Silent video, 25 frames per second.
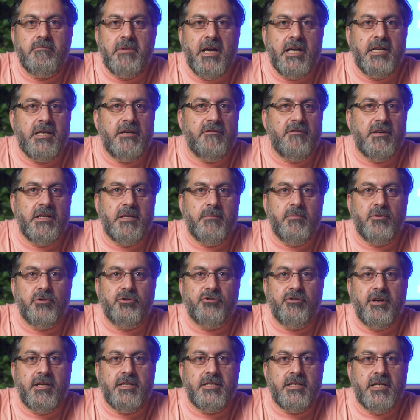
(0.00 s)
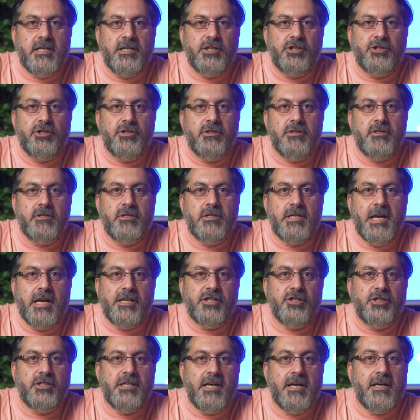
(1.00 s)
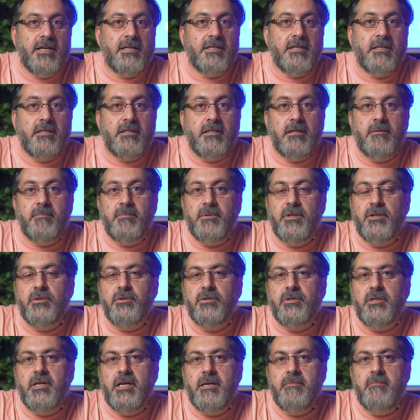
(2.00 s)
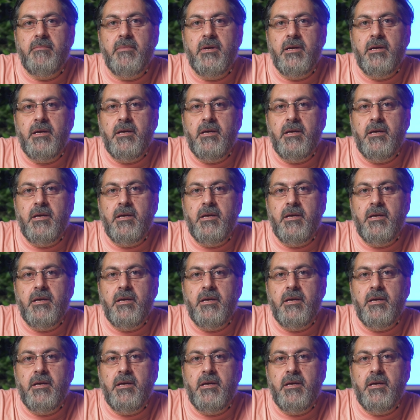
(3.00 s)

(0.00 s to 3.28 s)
any available translations, hashtags, and upload time,